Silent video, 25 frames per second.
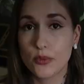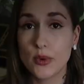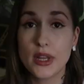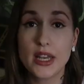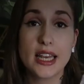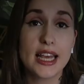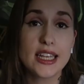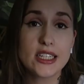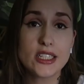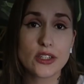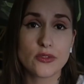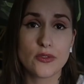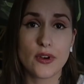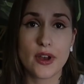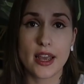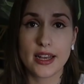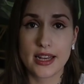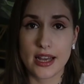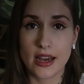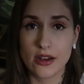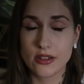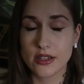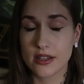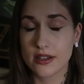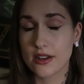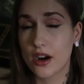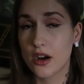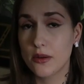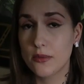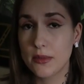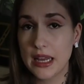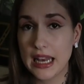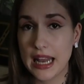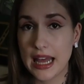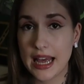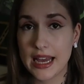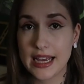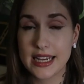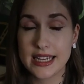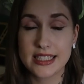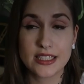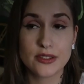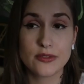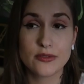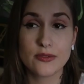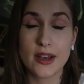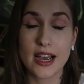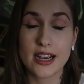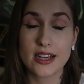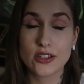We later find out that Carmilla is
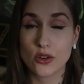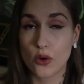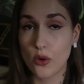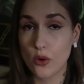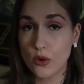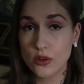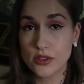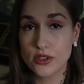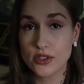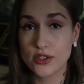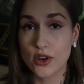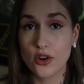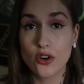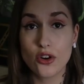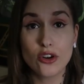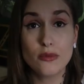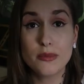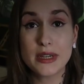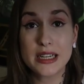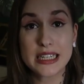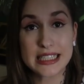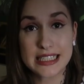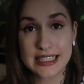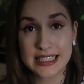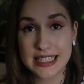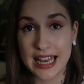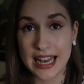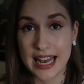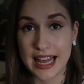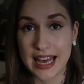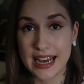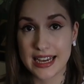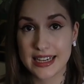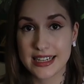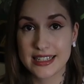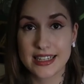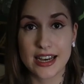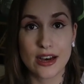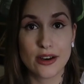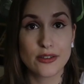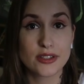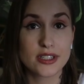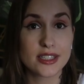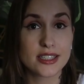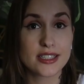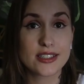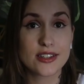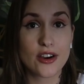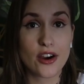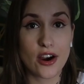in fact also Myrcella,
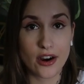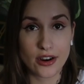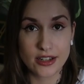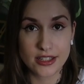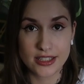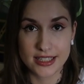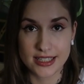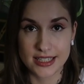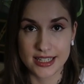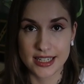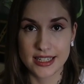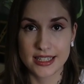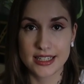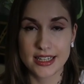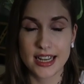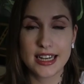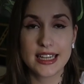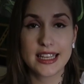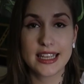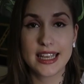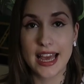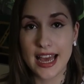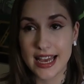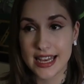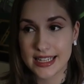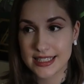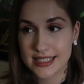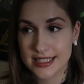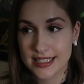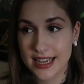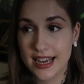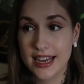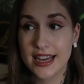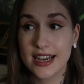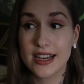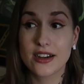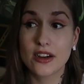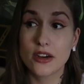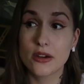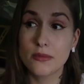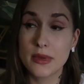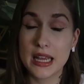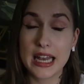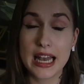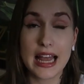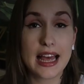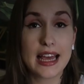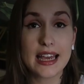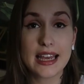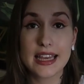Countess Karnstein, and yes,
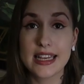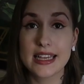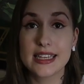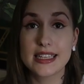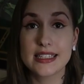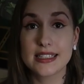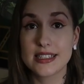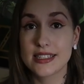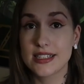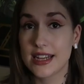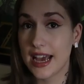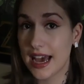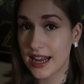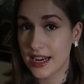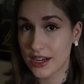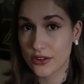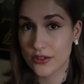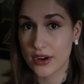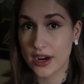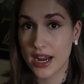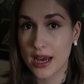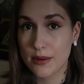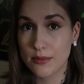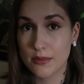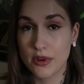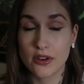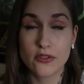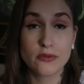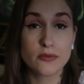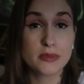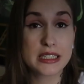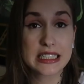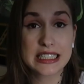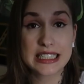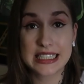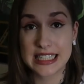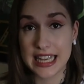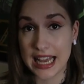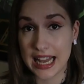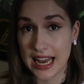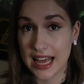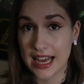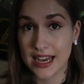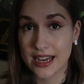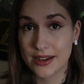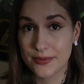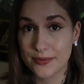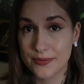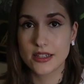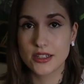Carmilla is an anagram of
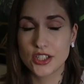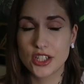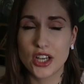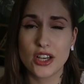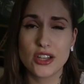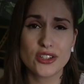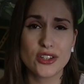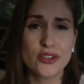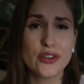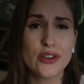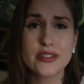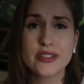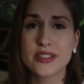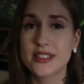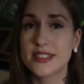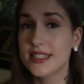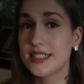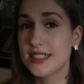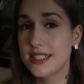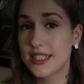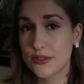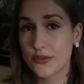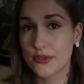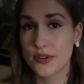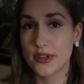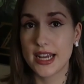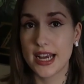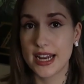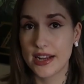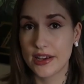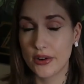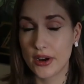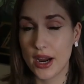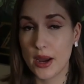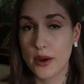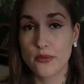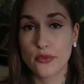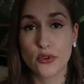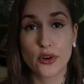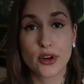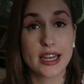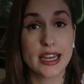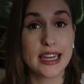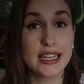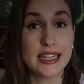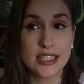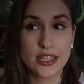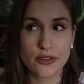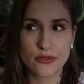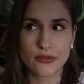Myrcella. She also uses a different anagram for
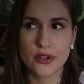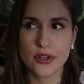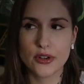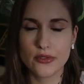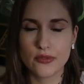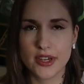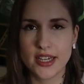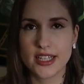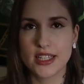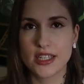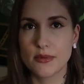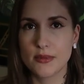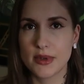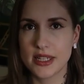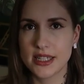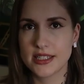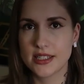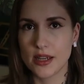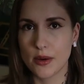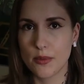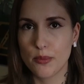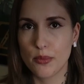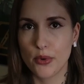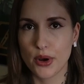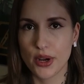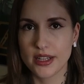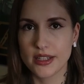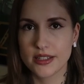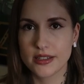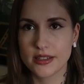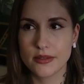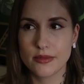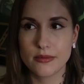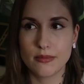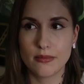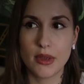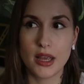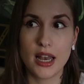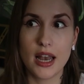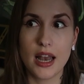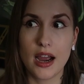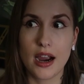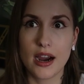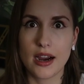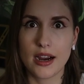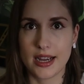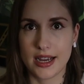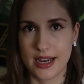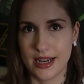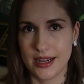a different victim at some point,
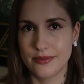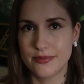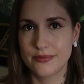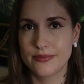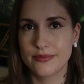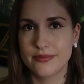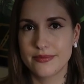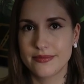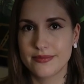Milarca.